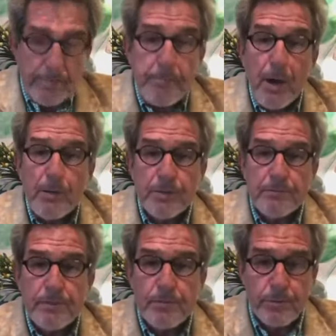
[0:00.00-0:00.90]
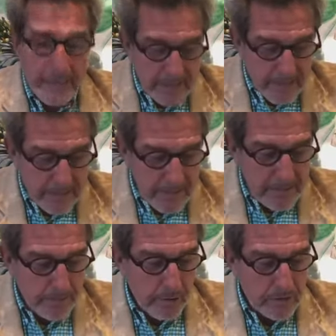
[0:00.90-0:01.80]
The poems written in
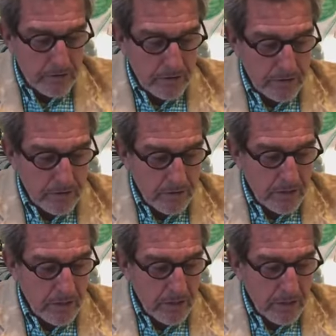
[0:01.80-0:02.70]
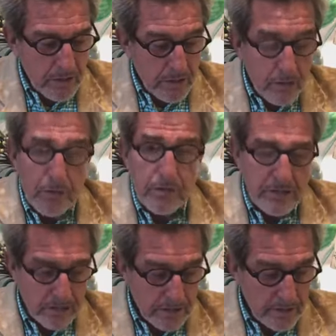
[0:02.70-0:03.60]
this book
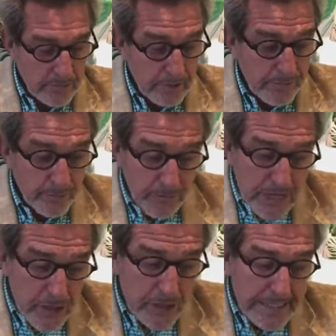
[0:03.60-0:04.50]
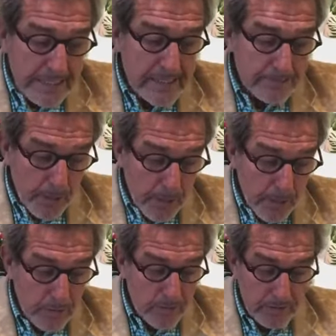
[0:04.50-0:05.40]
could be freshly
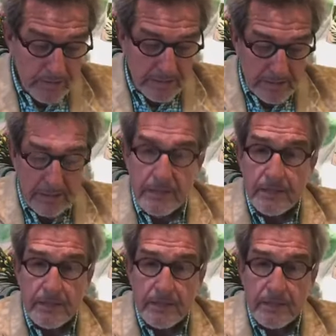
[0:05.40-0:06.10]
spoken